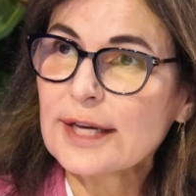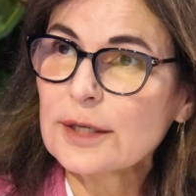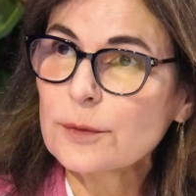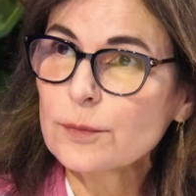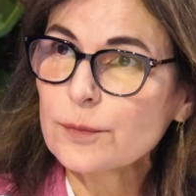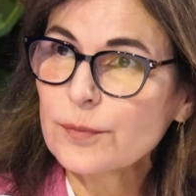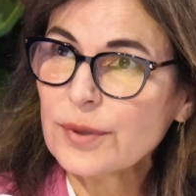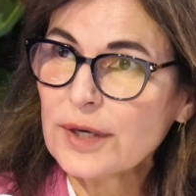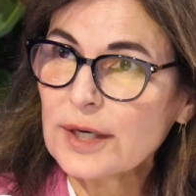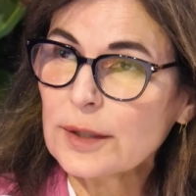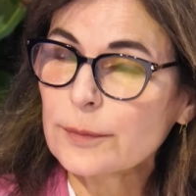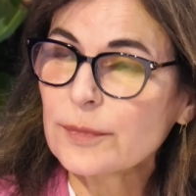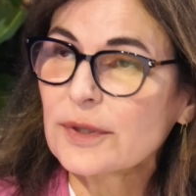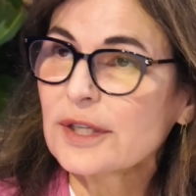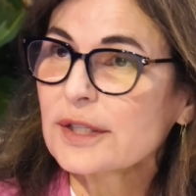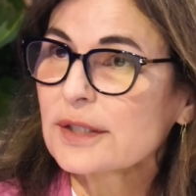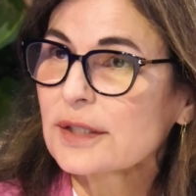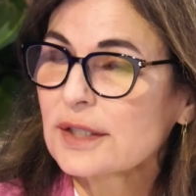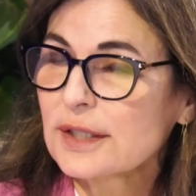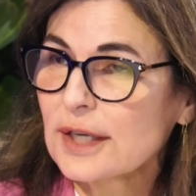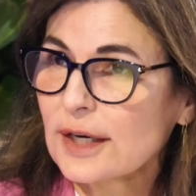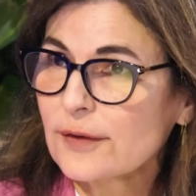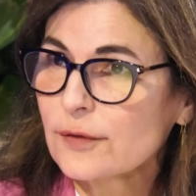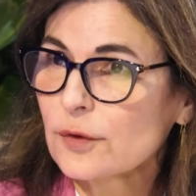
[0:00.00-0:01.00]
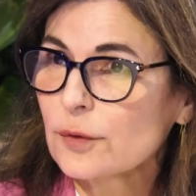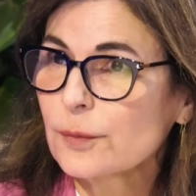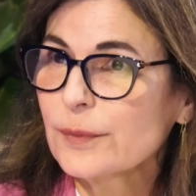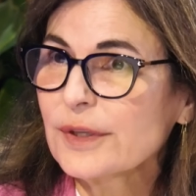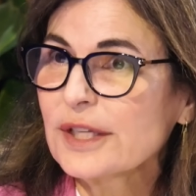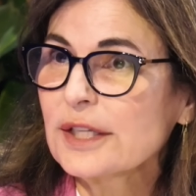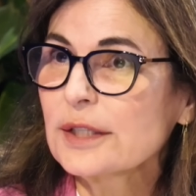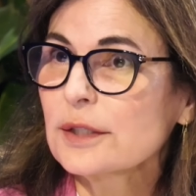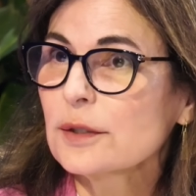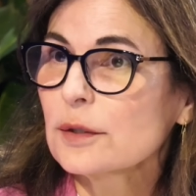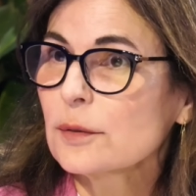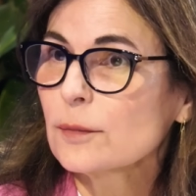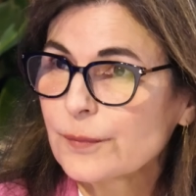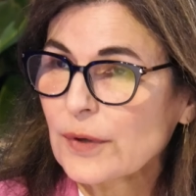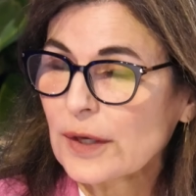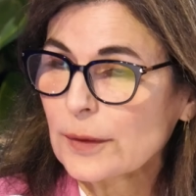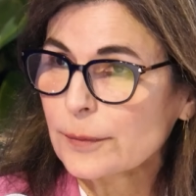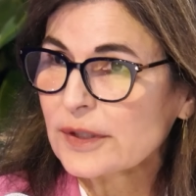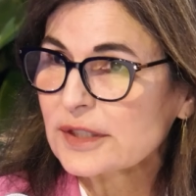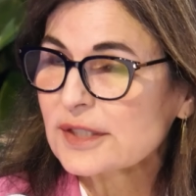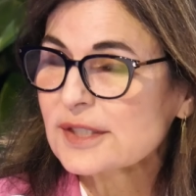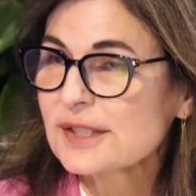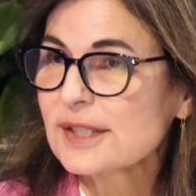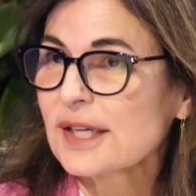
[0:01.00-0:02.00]
and public, government,
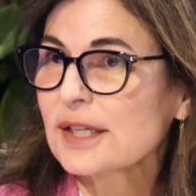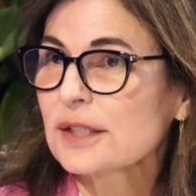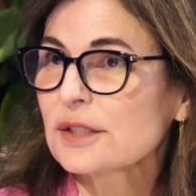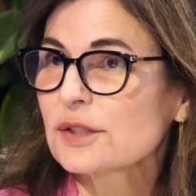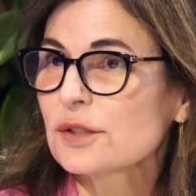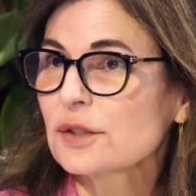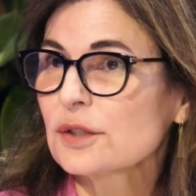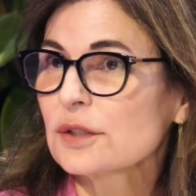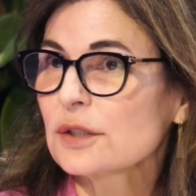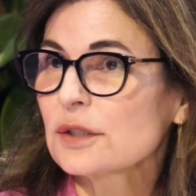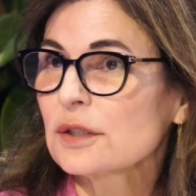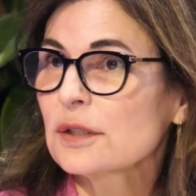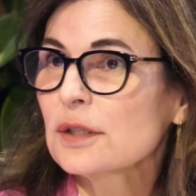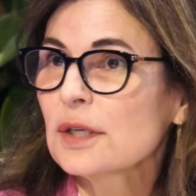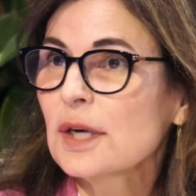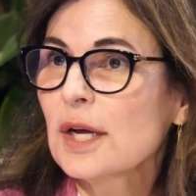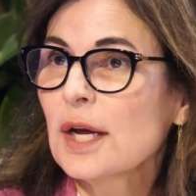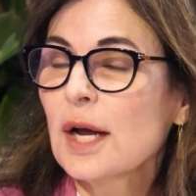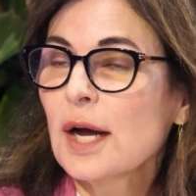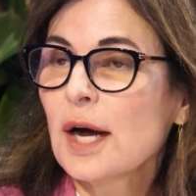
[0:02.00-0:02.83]
public sector,